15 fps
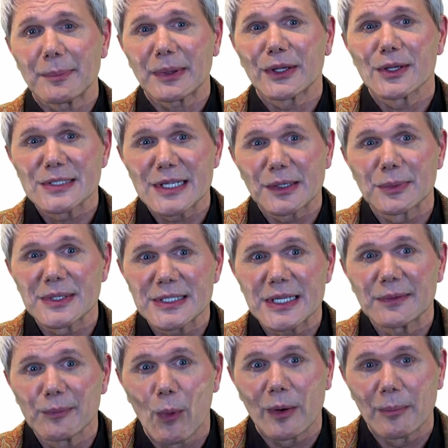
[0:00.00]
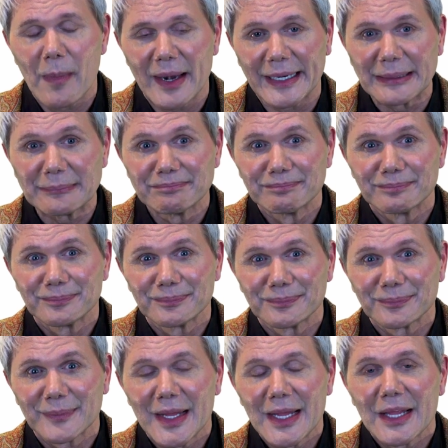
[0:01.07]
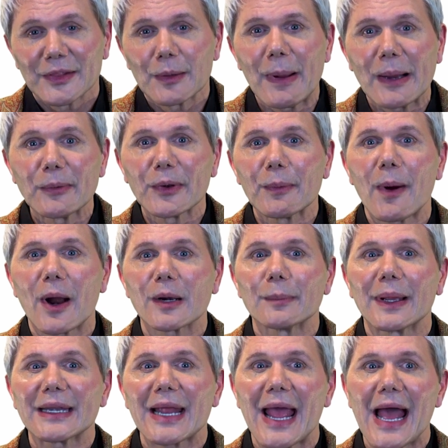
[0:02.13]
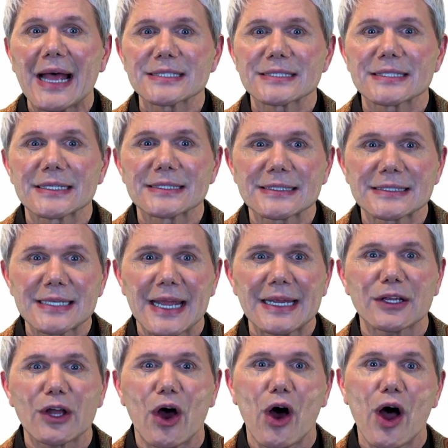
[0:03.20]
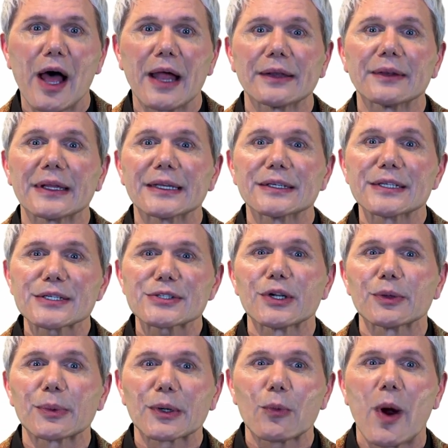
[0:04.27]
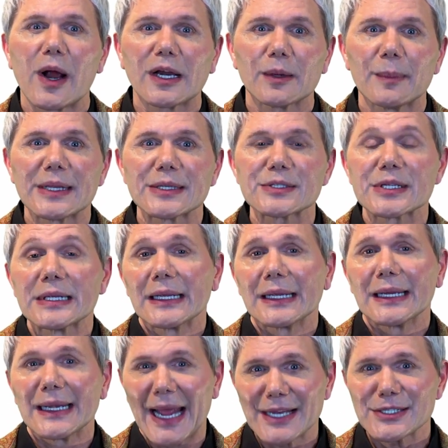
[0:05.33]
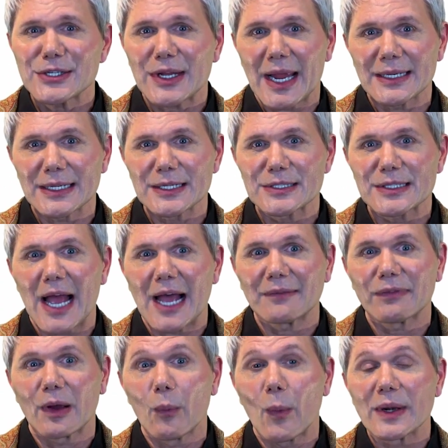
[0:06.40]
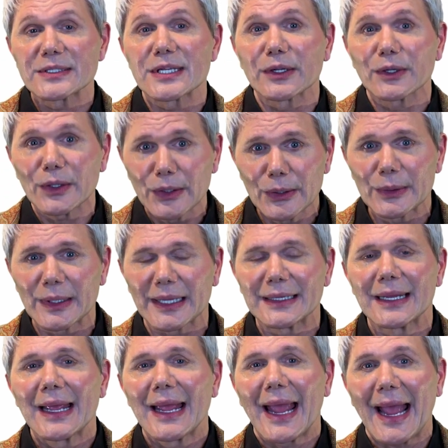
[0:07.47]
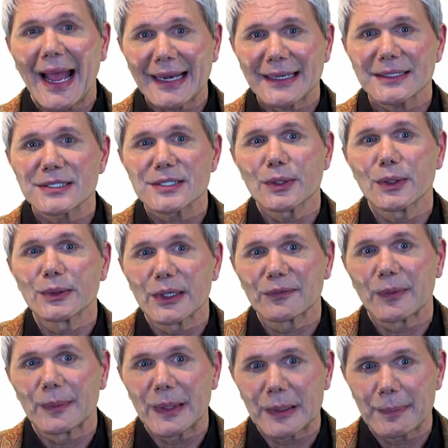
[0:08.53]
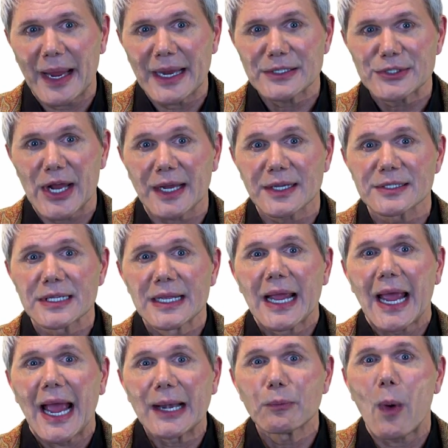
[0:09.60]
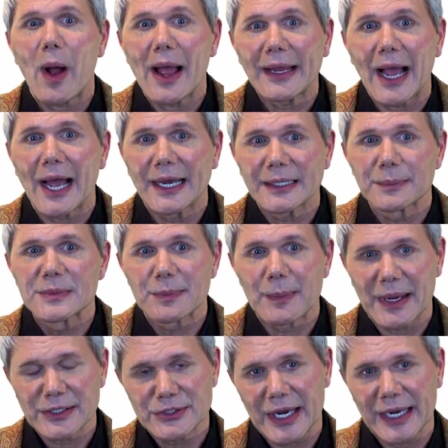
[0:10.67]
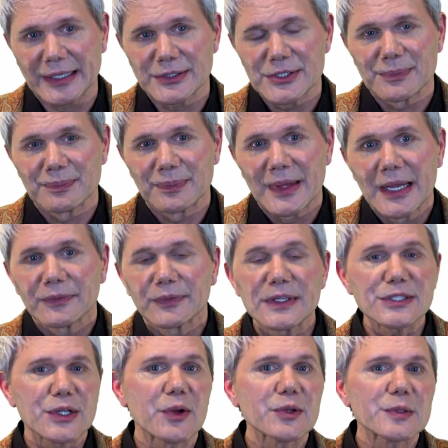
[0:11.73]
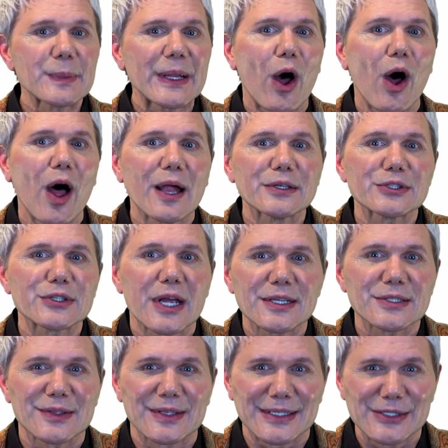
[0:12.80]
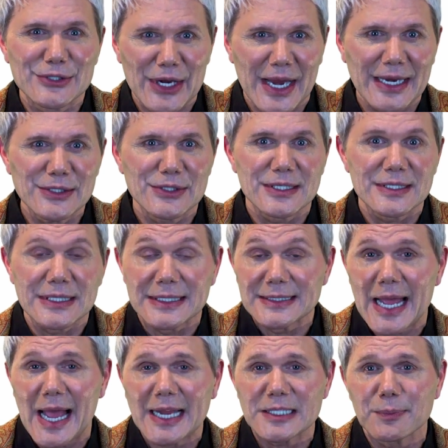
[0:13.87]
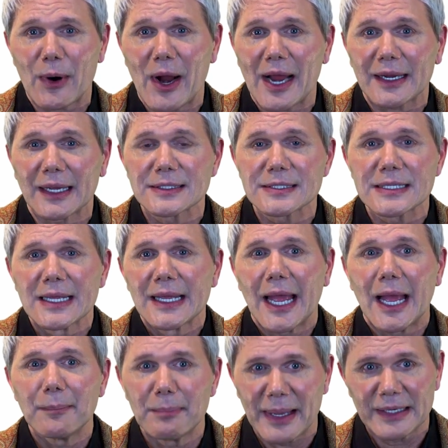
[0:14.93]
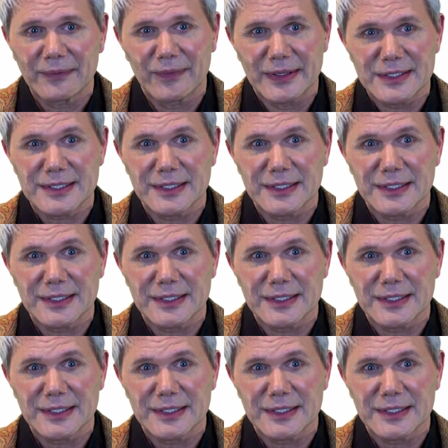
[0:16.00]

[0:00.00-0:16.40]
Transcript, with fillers: because they received more money. The payroll department has to take on the additional requirements in educating staff on what's included and excluded from their paychecks and why items may change. This goes beyond just the changes in tax brackets and benefits